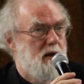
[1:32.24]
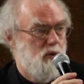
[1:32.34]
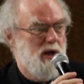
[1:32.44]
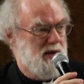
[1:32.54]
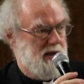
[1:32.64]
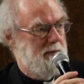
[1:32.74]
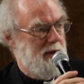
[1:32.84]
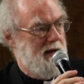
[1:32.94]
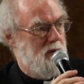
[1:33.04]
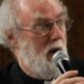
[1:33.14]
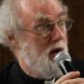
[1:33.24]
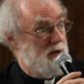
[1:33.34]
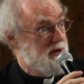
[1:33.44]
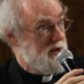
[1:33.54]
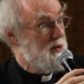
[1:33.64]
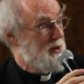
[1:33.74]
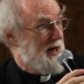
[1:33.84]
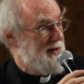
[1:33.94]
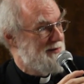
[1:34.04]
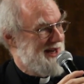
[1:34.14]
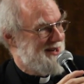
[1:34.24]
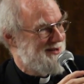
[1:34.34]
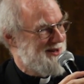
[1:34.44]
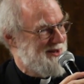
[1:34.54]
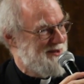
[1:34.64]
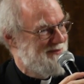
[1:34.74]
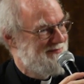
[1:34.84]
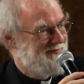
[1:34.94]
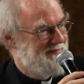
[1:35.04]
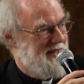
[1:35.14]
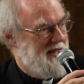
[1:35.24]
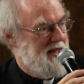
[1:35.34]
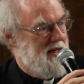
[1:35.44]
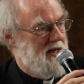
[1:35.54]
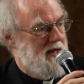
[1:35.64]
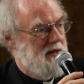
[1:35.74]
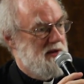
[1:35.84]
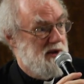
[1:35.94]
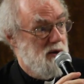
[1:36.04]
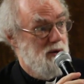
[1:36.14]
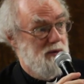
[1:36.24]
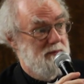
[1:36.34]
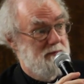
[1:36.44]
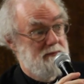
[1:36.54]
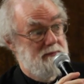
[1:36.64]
reasonably well-to-do kind of secondary school. The school,